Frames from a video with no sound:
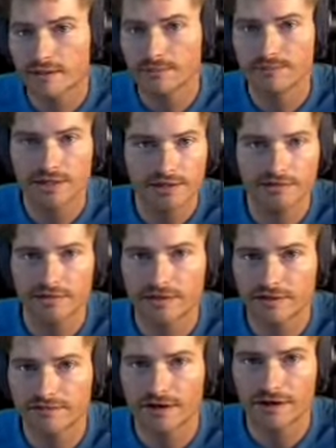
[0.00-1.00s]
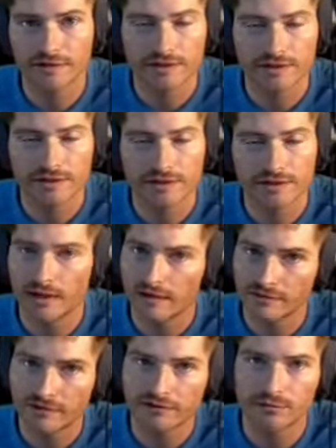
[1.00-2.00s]
It does vary. There's a lot of
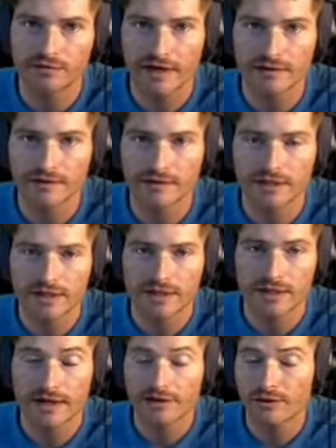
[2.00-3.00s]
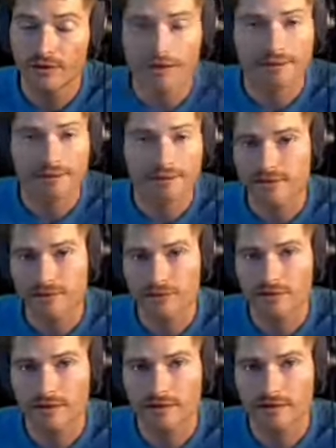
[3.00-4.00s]
different providers and growing. It's a
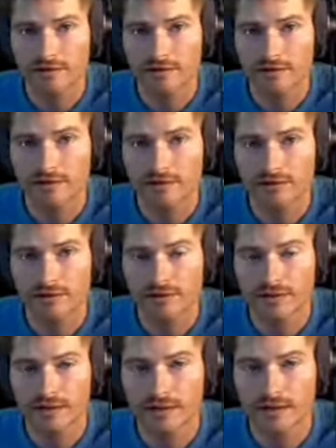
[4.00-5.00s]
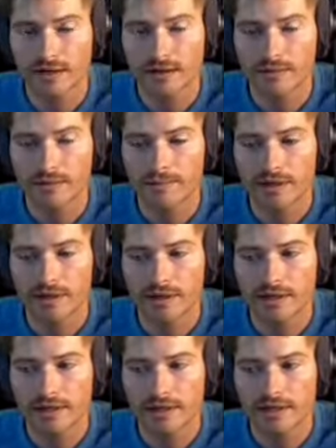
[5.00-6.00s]
growing thing. But
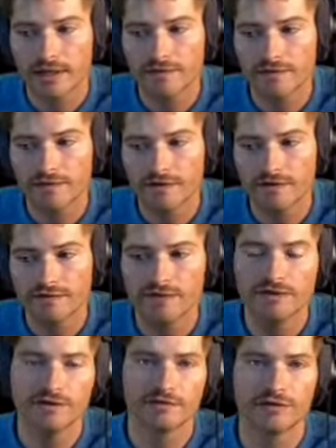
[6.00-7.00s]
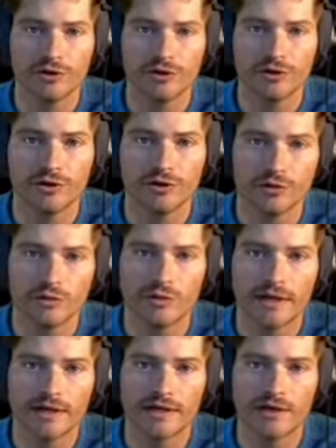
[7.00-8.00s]
if this isn't for you
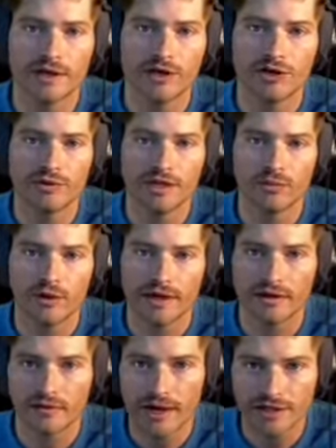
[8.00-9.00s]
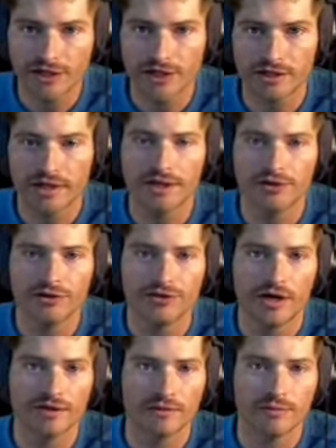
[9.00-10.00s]
and you really want interaction and you're
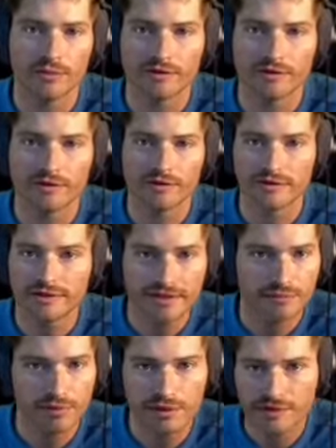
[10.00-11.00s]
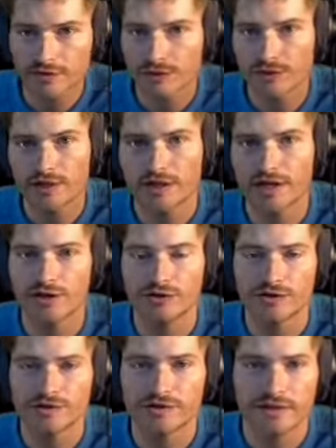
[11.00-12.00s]
not the most disciplined student and you
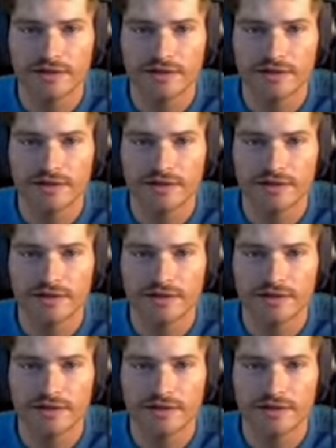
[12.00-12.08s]
just